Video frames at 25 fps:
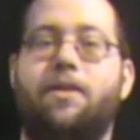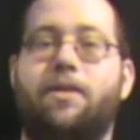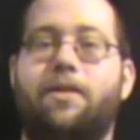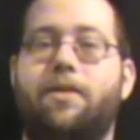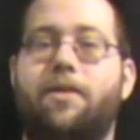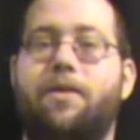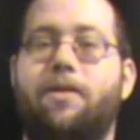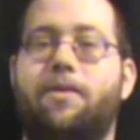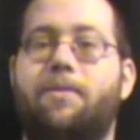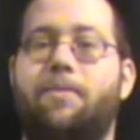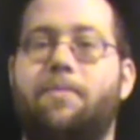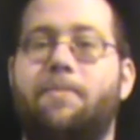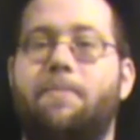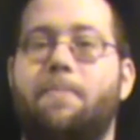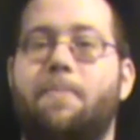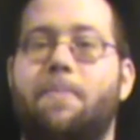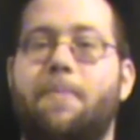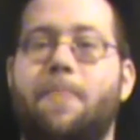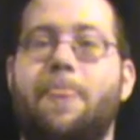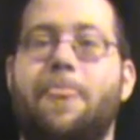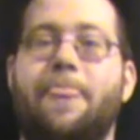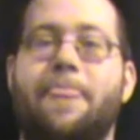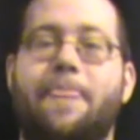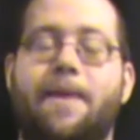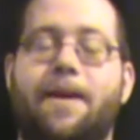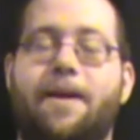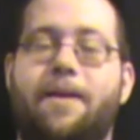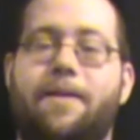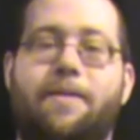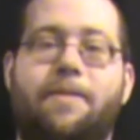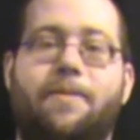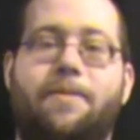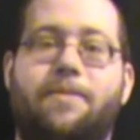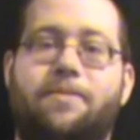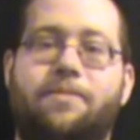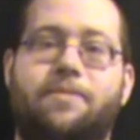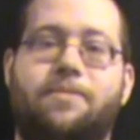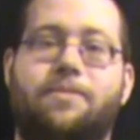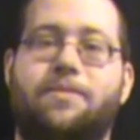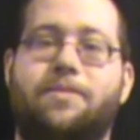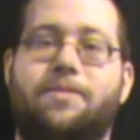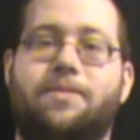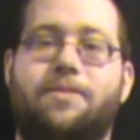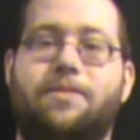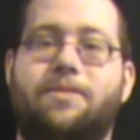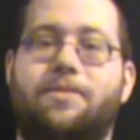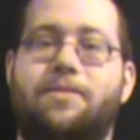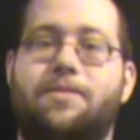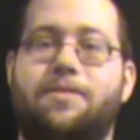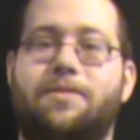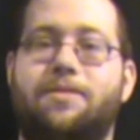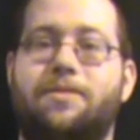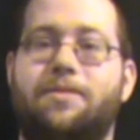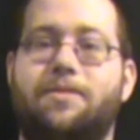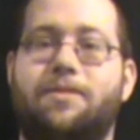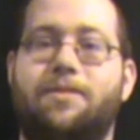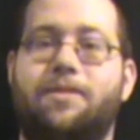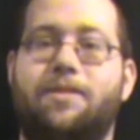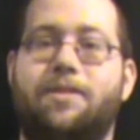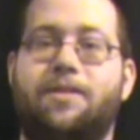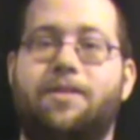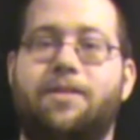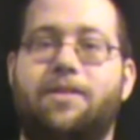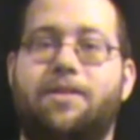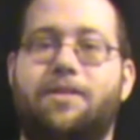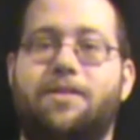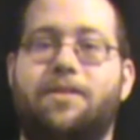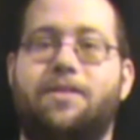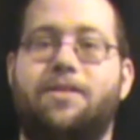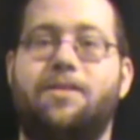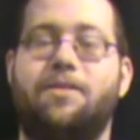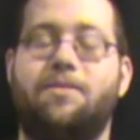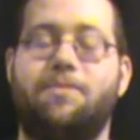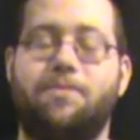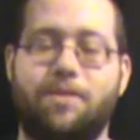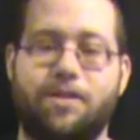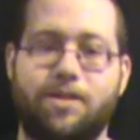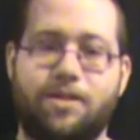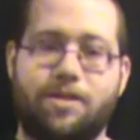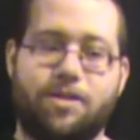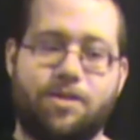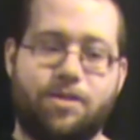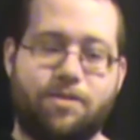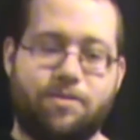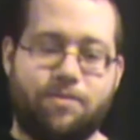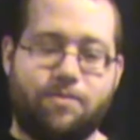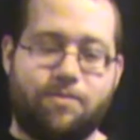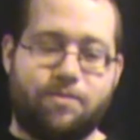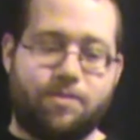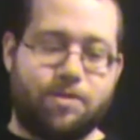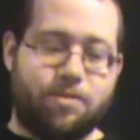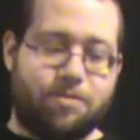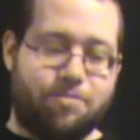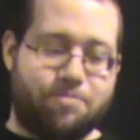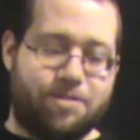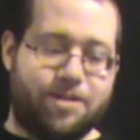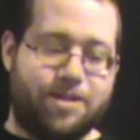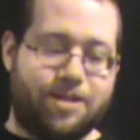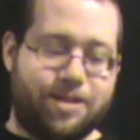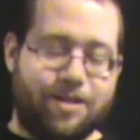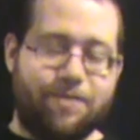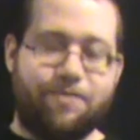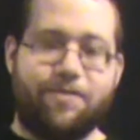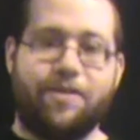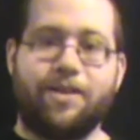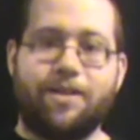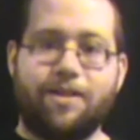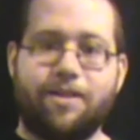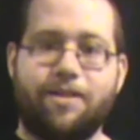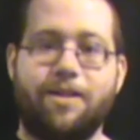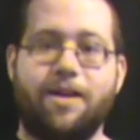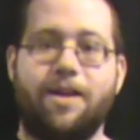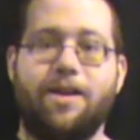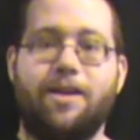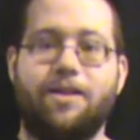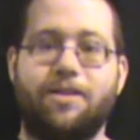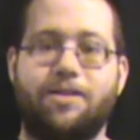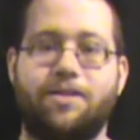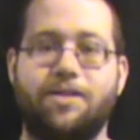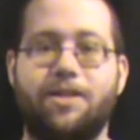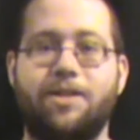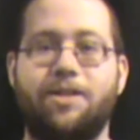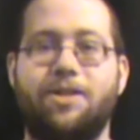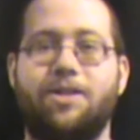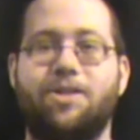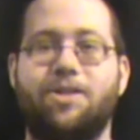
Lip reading: I don't know. This was like such a specific thing.